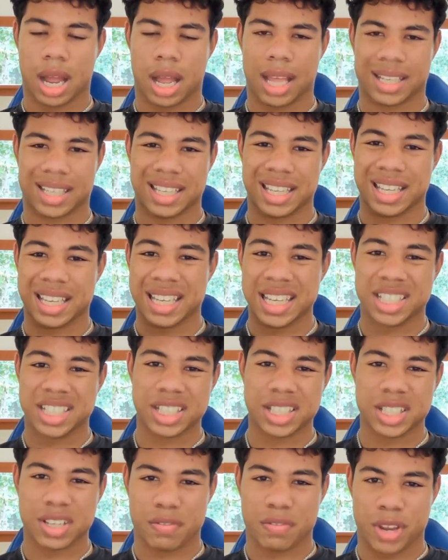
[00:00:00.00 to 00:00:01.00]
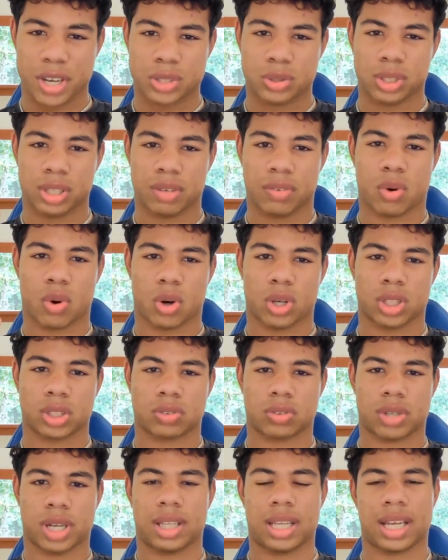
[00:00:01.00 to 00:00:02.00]
Like each individually, of
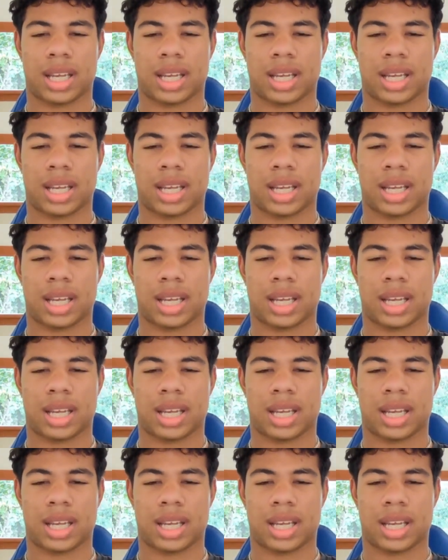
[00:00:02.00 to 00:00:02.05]
course, right?